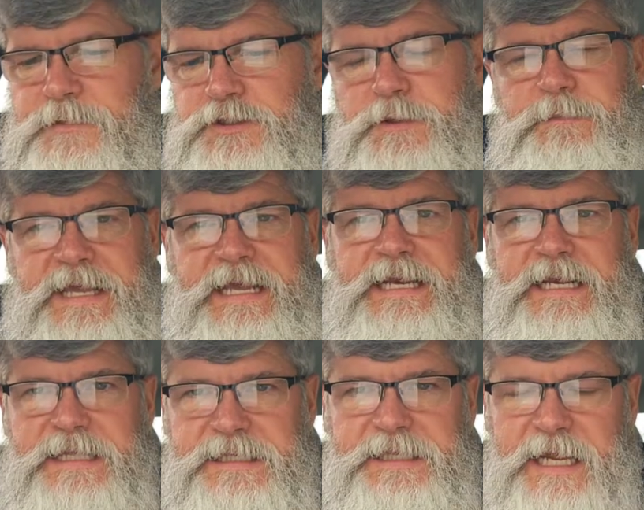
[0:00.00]
to be
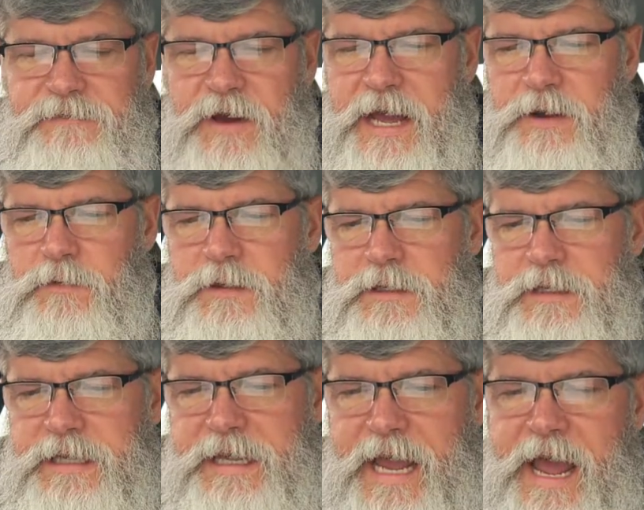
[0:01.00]
in the state of Iowa
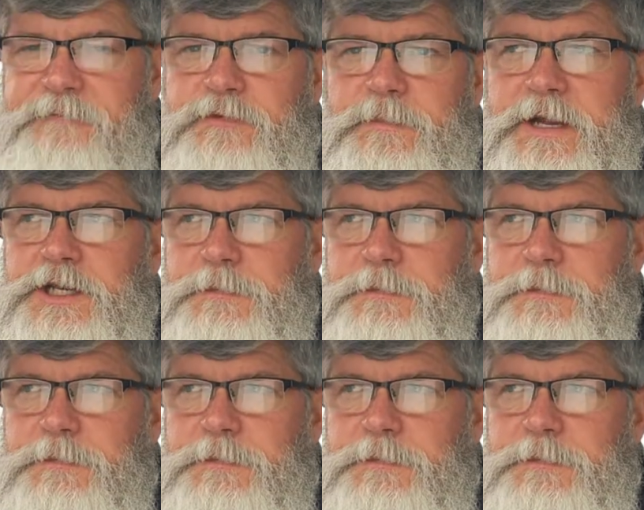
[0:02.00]
after being